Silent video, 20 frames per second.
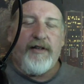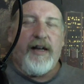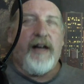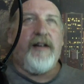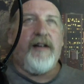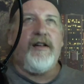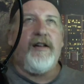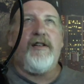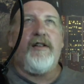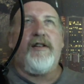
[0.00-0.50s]

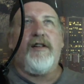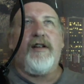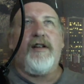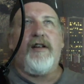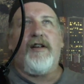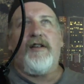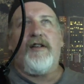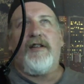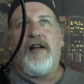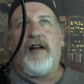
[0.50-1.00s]
endlessly
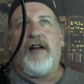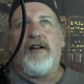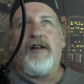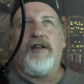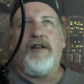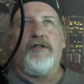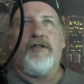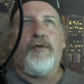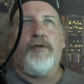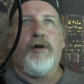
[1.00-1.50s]
in this
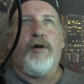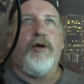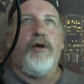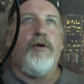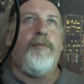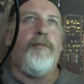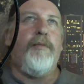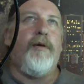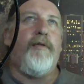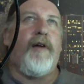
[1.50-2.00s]
endless
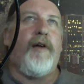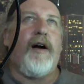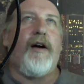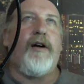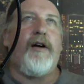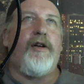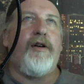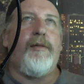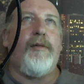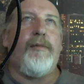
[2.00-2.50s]
loop of
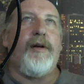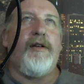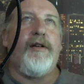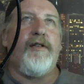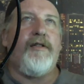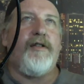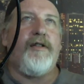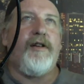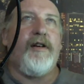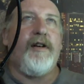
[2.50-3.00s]

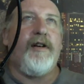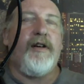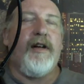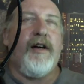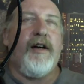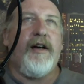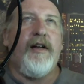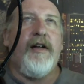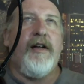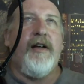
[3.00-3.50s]
arguments and
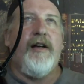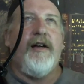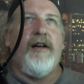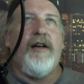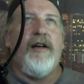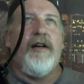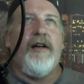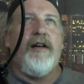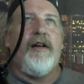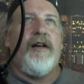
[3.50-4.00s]

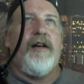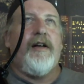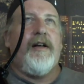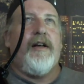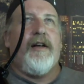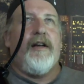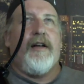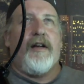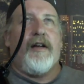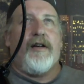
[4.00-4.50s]

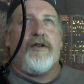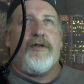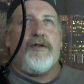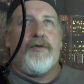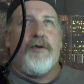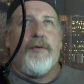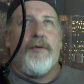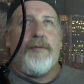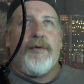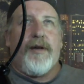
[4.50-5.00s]
in
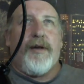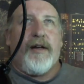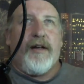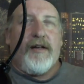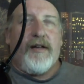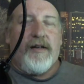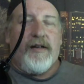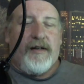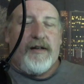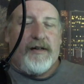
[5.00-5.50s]

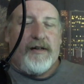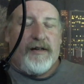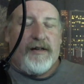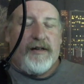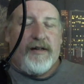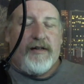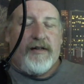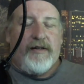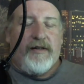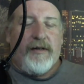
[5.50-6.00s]
groupthink, and
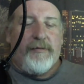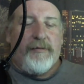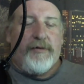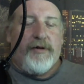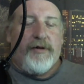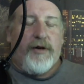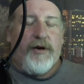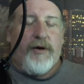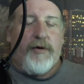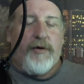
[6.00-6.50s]
it seems
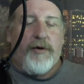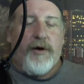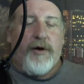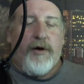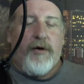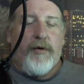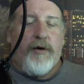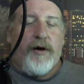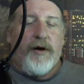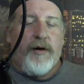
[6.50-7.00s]
to go
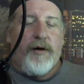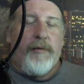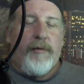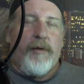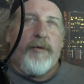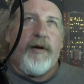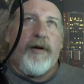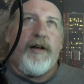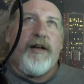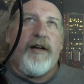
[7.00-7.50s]
nowhere,
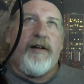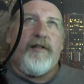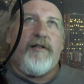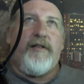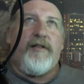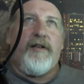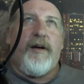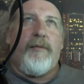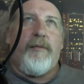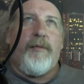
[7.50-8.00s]
but we're getting
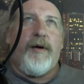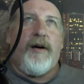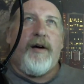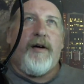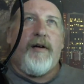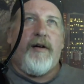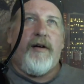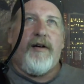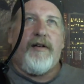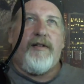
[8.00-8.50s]

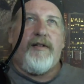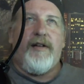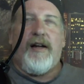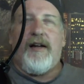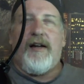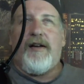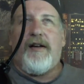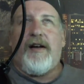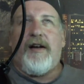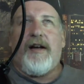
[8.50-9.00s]
somewhere. And it's
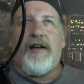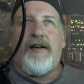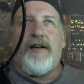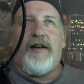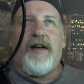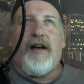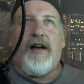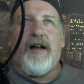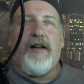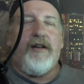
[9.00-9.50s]
not an
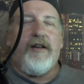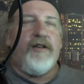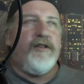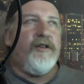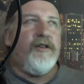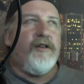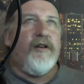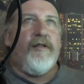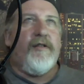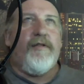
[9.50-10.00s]

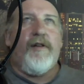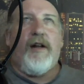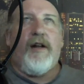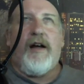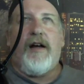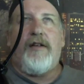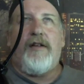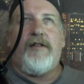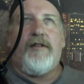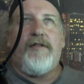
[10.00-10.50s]
ideology or a
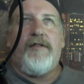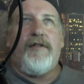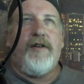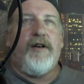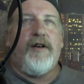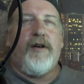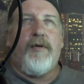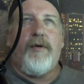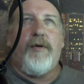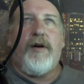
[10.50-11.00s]

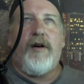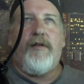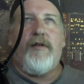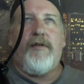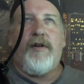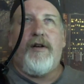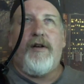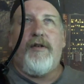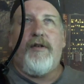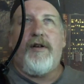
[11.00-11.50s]
philosophy or
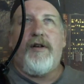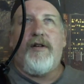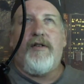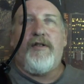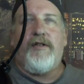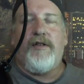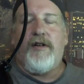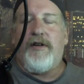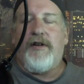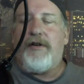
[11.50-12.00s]
whatever you
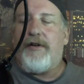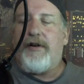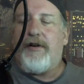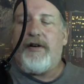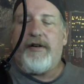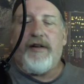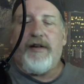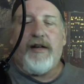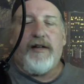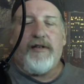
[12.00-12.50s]
consider
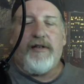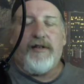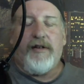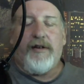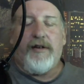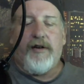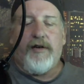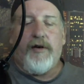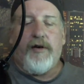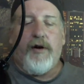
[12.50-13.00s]
it that's
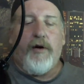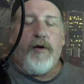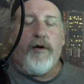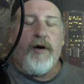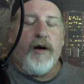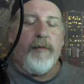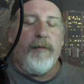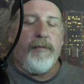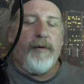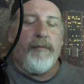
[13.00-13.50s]
going to grow
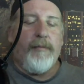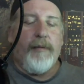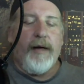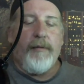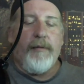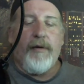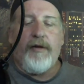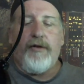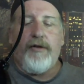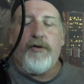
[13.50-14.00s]
up in
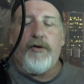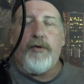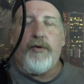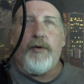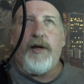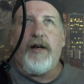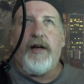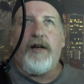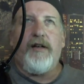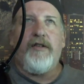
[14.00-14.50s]
maybe 2
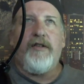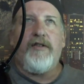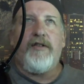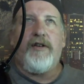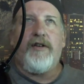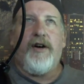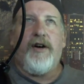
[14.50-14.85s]
weeks.